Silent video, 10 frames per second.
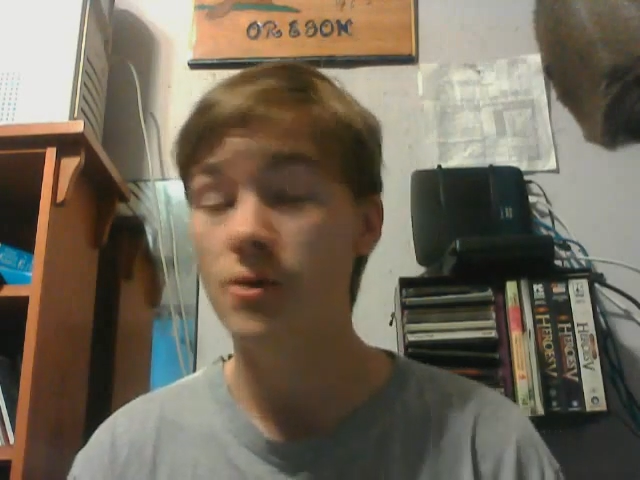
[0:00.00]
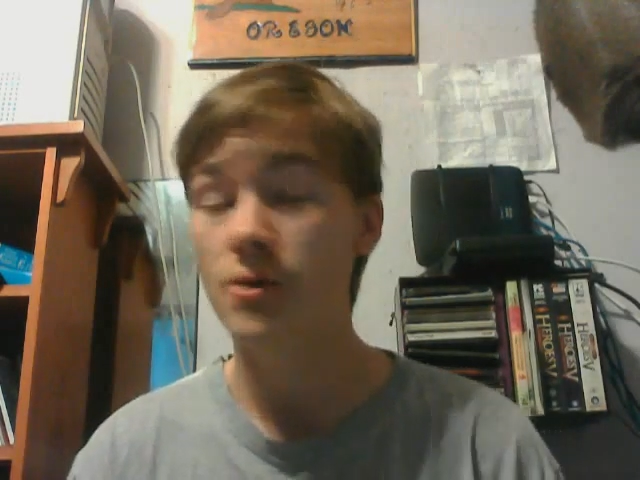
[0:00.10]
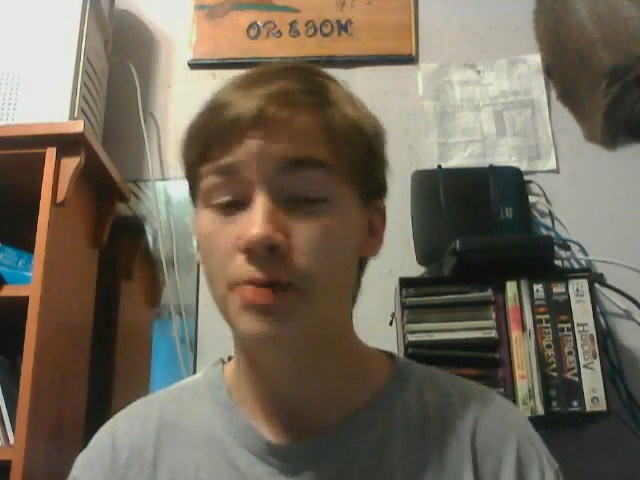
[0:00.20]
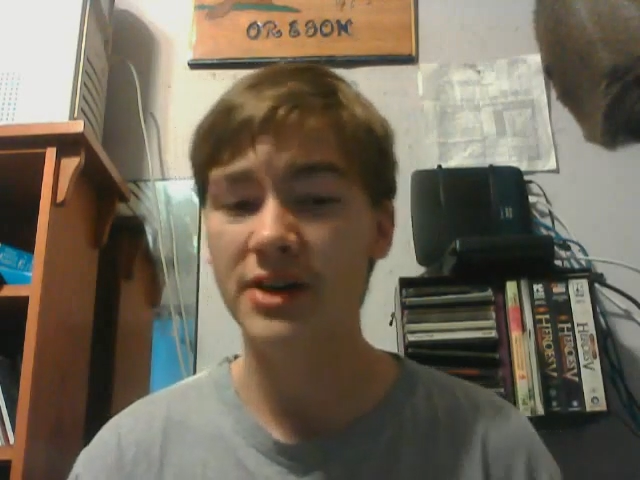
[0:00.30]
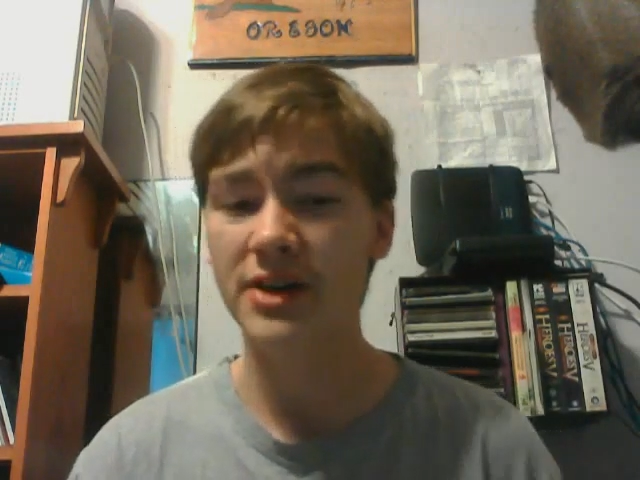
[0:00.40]

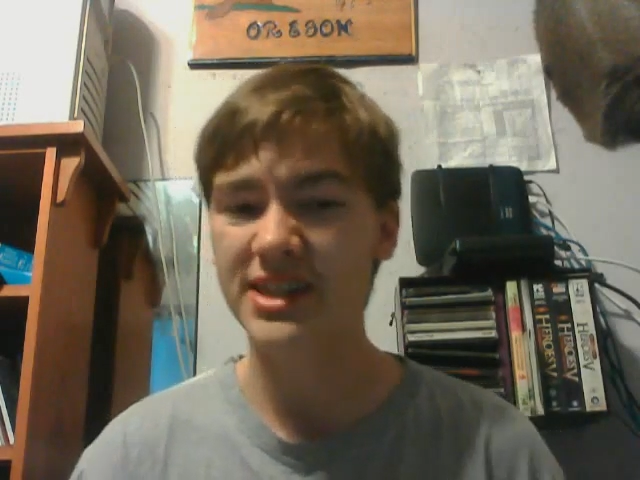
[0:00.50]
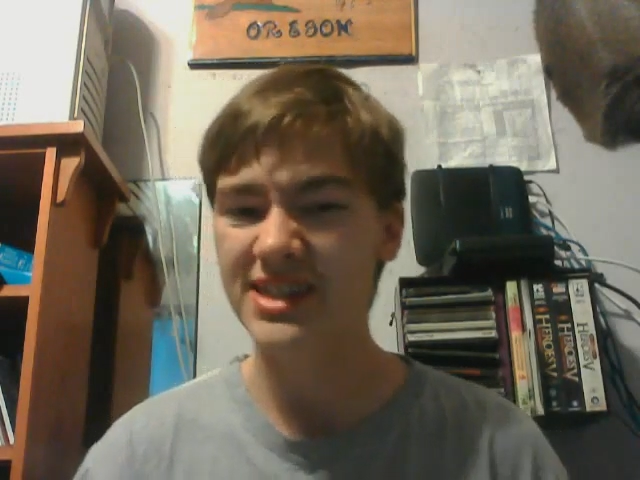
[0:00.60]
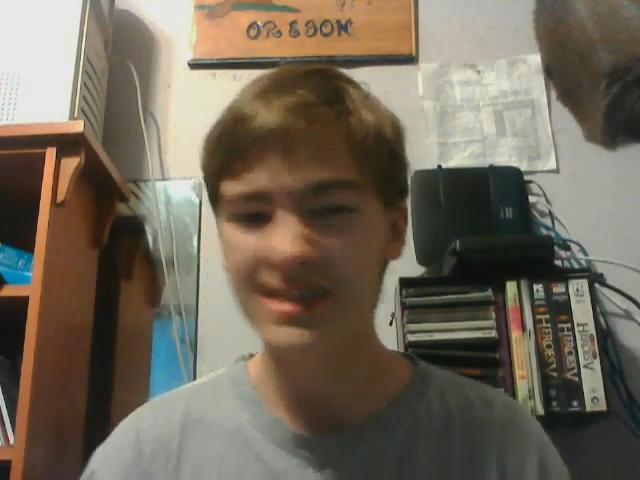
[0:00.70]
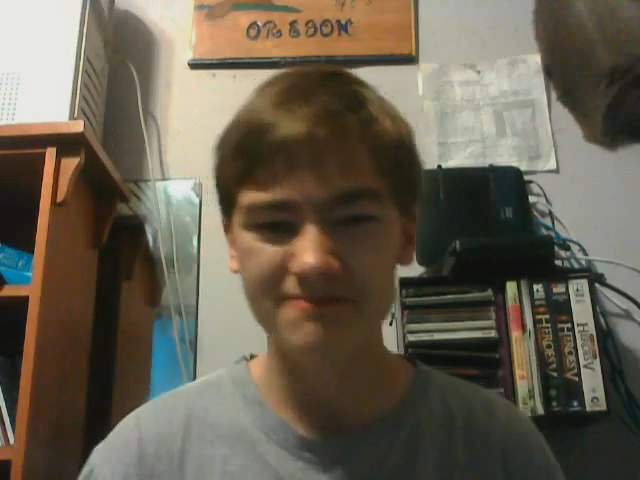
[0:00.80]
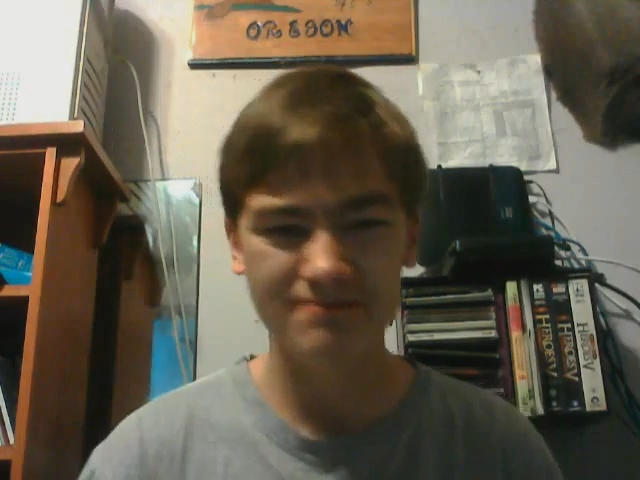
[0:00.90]
who probably
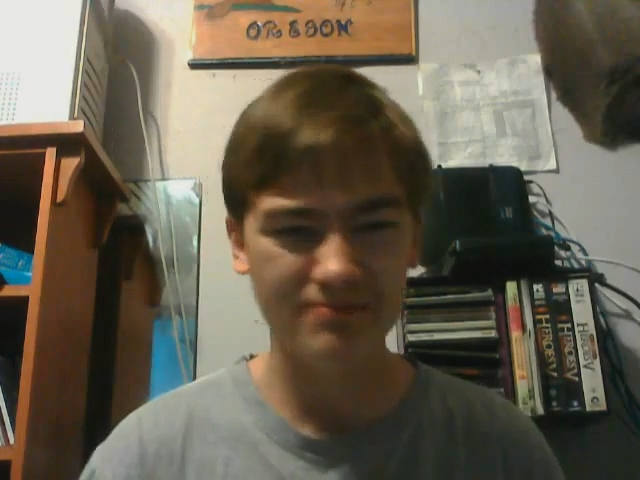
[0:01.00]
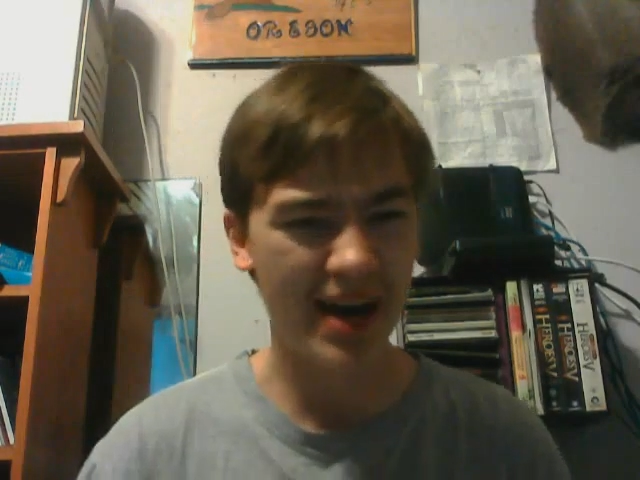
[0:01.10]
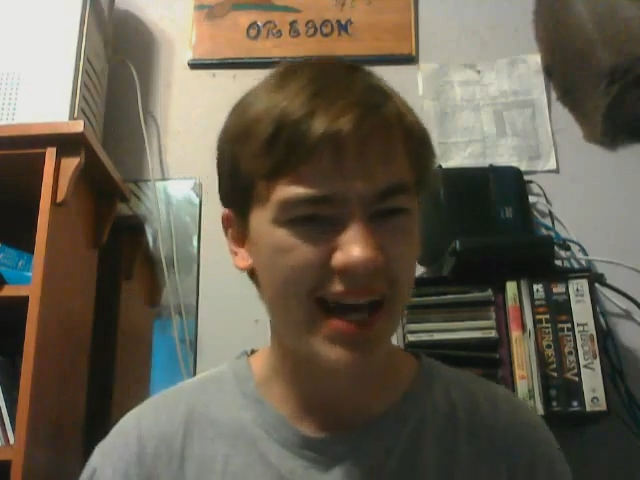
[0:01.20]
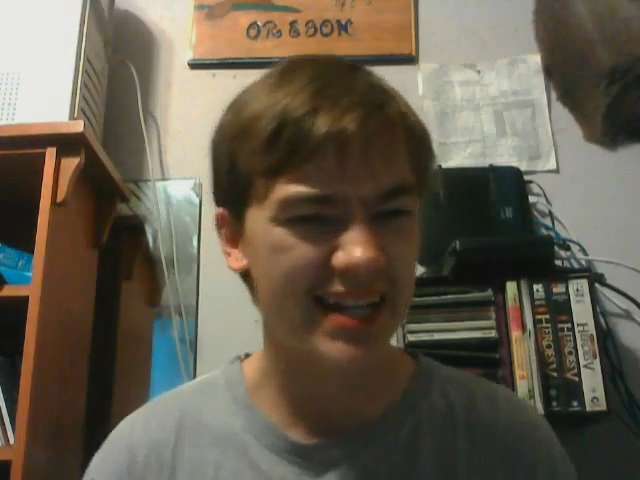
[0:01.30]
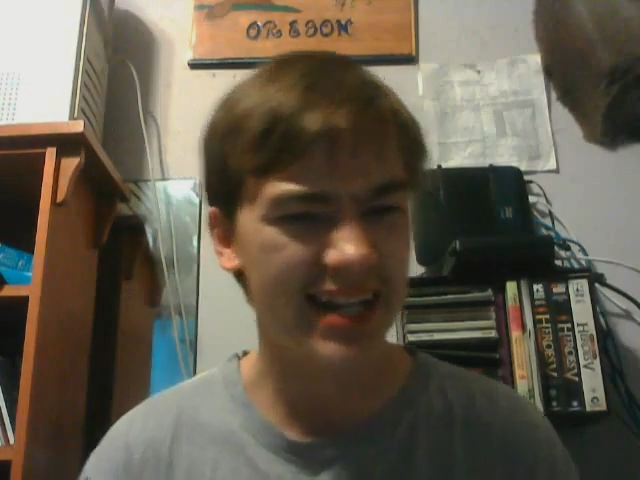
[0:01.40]

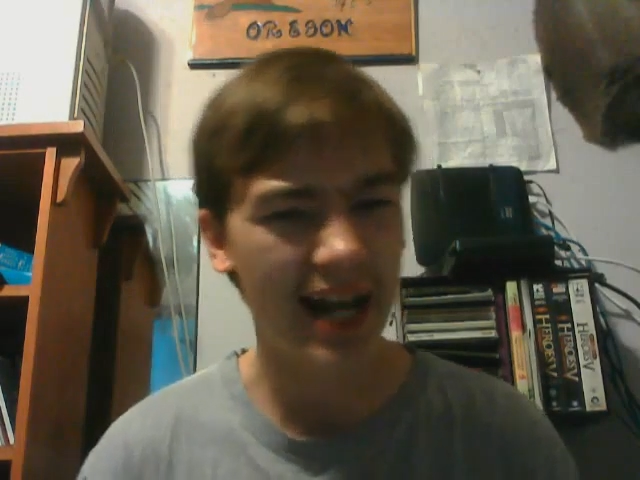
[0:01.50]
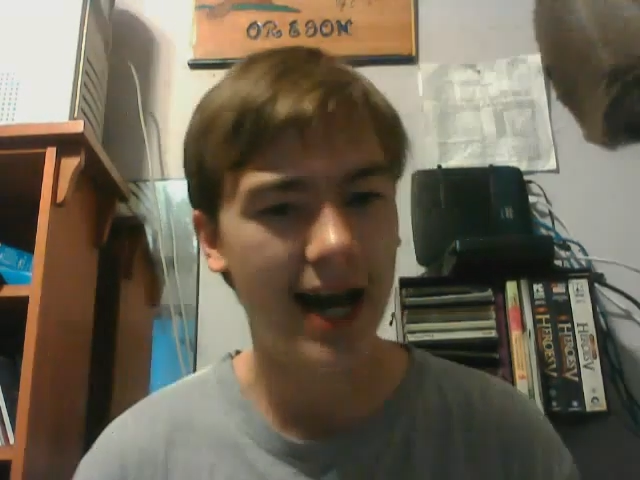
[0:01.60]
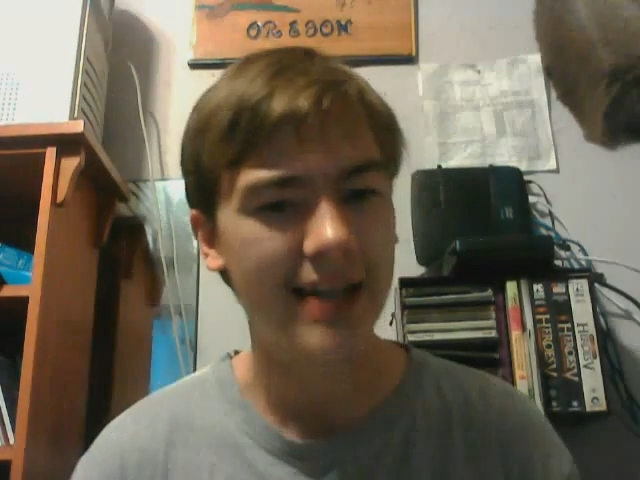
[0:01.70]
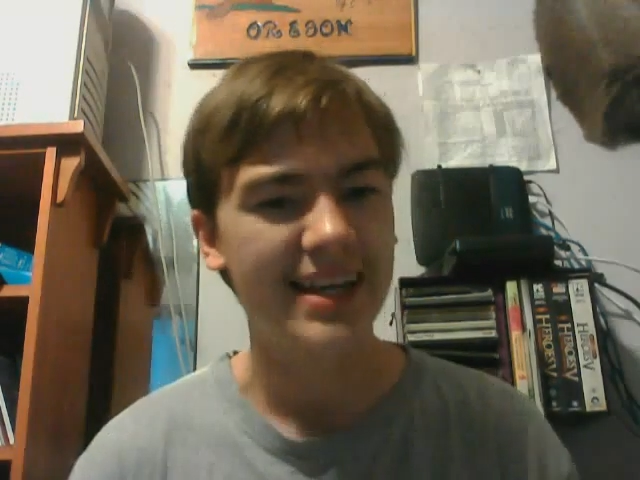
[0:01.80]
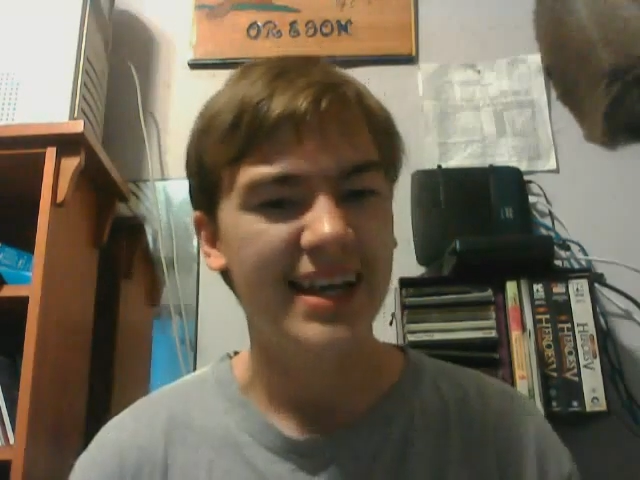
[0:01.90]
might
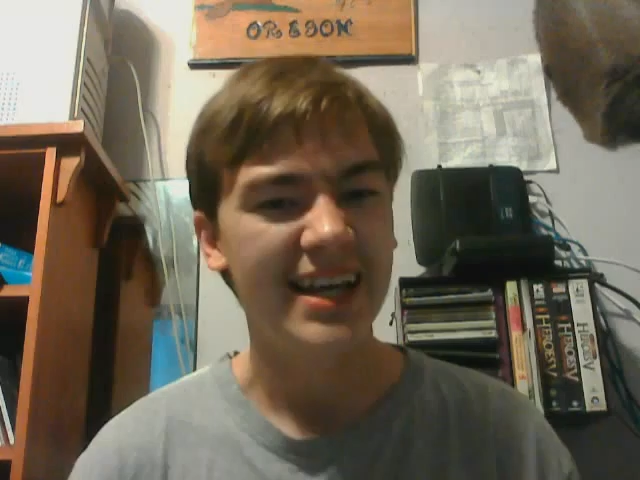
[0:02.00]
not,